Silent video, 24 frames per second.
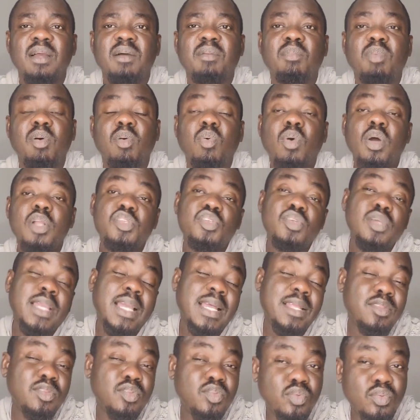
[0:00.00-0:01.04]
But what you
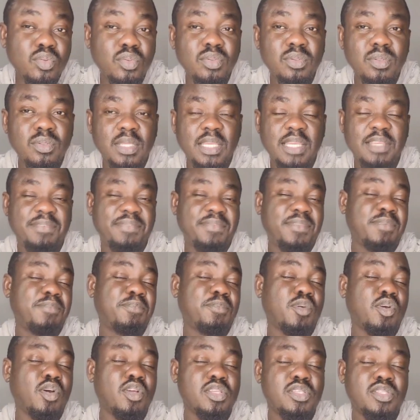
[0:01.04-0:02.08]
can do, if the
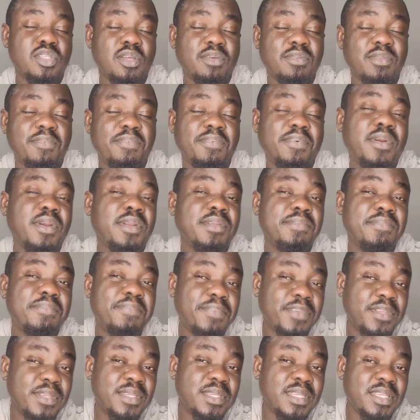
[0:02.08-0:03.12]
cost of the foreign
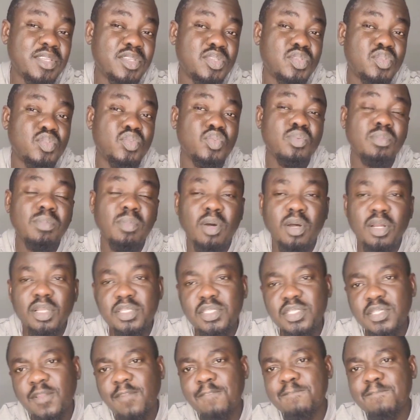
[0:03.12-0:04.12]
feed is too much,